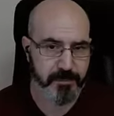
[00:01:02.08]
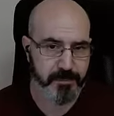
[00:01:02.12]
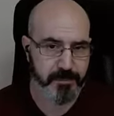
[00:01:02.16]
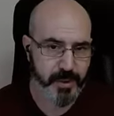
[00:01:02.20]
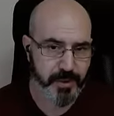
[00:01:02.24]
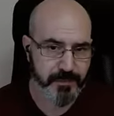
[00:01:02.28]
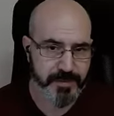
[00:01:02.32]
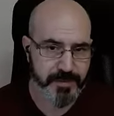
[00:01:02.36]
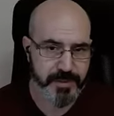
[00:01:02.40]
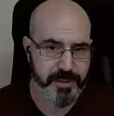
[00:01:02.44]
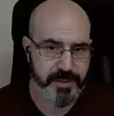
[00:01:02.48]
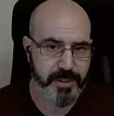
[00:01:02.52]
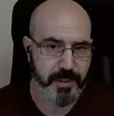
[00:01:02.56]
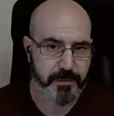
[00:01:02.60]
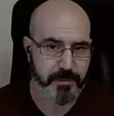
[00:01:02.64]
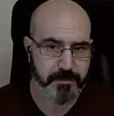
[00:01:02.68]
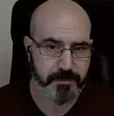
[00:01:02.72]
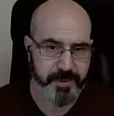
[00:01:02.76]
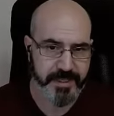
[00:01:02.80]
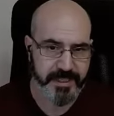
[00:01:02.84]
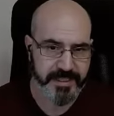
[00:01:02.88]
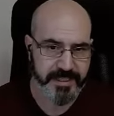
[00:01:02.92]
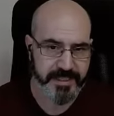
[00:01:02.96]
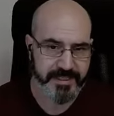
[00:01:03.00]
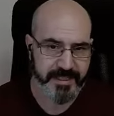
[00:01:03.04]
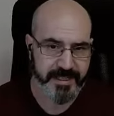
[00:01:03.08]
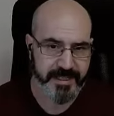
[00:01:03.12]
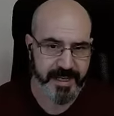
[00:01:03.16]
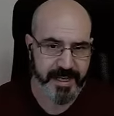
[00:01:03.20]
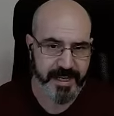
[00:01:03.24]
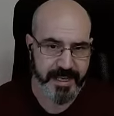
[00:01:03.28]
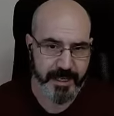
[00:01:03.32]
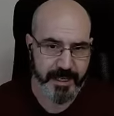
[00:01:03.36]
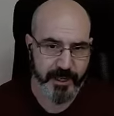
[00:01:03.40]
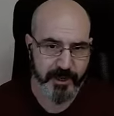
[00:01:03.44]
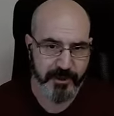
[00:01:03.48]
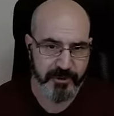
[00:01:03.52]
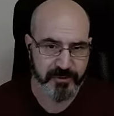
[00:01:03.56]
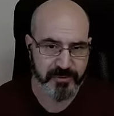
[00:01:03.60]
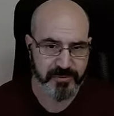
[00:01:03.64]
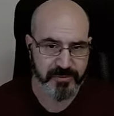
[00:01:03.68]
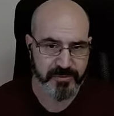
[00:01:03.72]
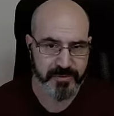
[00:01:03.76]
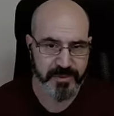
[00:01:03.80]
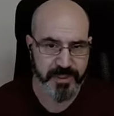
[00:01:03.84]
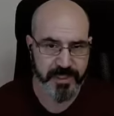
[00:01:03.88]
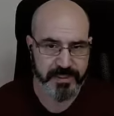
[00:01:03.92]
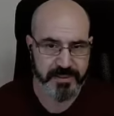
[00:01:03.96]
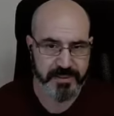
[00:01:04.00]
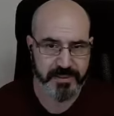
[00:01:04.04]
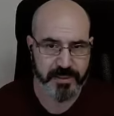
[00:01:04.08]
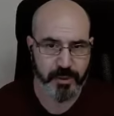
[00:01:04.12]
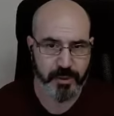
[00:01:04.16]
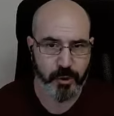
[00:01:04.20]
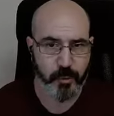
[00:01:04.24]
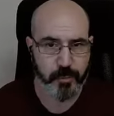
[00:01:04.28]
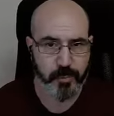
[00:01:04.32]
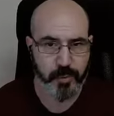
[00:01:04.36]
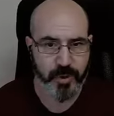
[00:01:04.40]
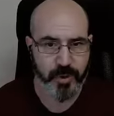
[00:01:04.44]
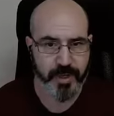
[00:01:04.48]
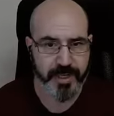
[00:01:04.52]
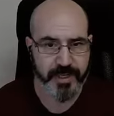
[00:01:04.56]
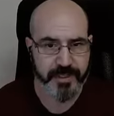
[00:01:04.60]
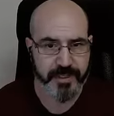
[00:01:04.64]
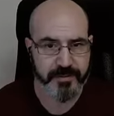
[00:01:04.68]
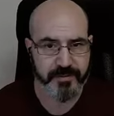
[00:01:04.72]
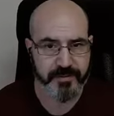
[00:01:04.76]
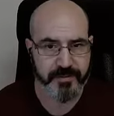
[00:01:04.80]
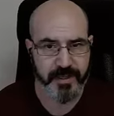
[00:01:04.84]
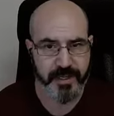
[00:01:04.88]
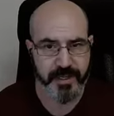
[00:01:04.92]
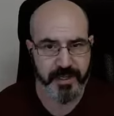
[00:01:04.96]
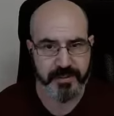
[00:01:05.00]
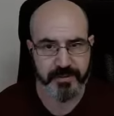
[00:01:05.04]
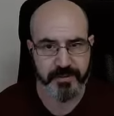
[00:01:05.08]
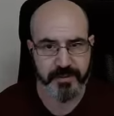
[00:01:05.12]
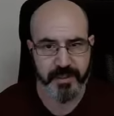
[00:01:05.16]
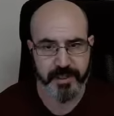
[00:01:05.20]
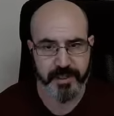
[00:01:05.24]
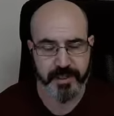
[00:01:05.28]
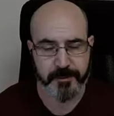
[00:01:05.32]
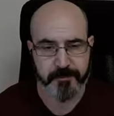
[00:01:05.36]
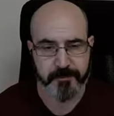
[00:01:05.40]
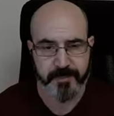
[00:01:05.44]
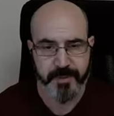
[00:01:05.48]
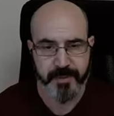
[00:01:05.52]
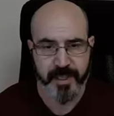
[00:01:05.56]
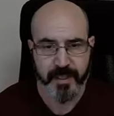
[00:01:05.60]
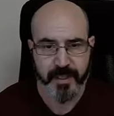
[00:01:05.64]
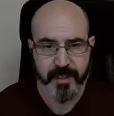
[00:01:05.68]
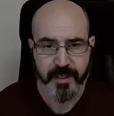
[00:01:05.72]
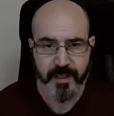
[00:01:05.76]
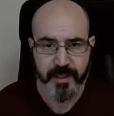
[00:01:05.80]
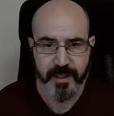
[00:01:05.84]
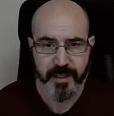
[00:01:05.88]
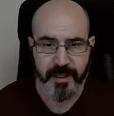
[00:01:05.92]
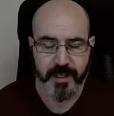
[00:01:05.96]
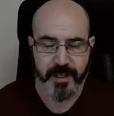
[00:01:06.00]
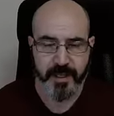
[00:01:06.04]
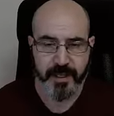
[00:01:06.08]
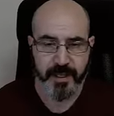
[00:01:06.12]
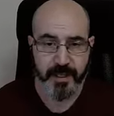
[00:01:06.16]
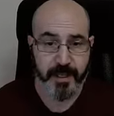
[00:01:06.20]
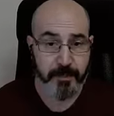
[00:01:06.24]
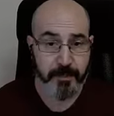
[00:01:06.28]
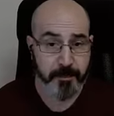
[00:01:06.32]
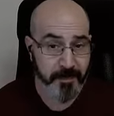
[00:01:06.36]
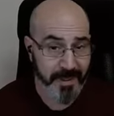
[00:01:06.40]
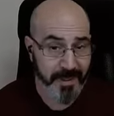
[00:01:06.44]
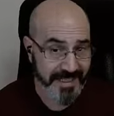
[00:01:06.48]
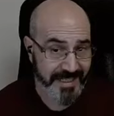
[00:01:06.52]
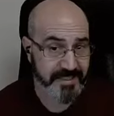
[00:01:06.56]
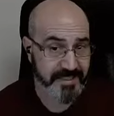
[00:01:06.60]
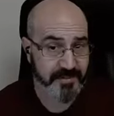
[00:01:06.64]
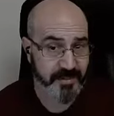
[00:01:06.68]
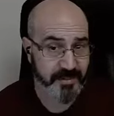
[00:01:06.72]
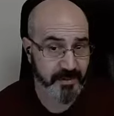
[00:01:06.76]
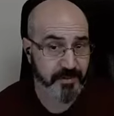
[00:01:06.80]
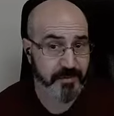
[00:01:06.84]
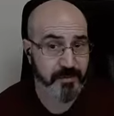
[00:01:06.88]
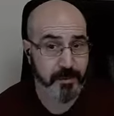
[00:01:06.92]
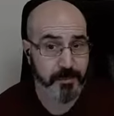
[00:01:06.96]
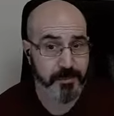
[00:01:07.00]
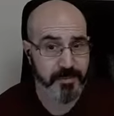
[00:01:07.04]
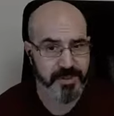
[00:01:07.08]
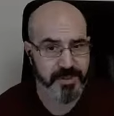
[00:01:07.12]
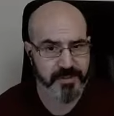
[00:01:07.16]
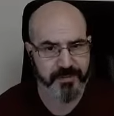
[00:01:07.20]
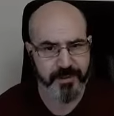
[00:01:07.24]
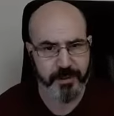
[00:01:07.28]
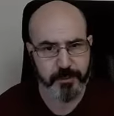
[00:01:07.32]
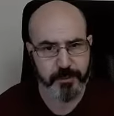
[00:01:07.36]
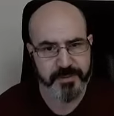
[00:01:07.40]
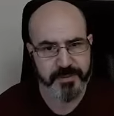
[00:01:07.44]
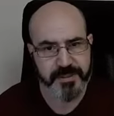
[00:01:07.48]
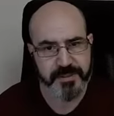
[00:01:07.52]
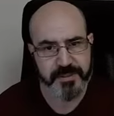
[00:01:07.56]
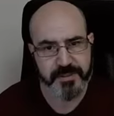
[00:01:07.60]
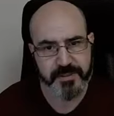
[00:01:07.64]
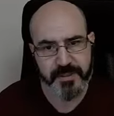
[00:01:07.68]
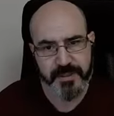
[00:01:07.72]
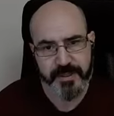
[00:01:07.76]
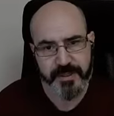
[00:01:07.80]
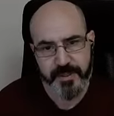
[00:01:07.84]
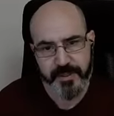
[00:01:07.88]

previous company that I own that operates in the embedded system development.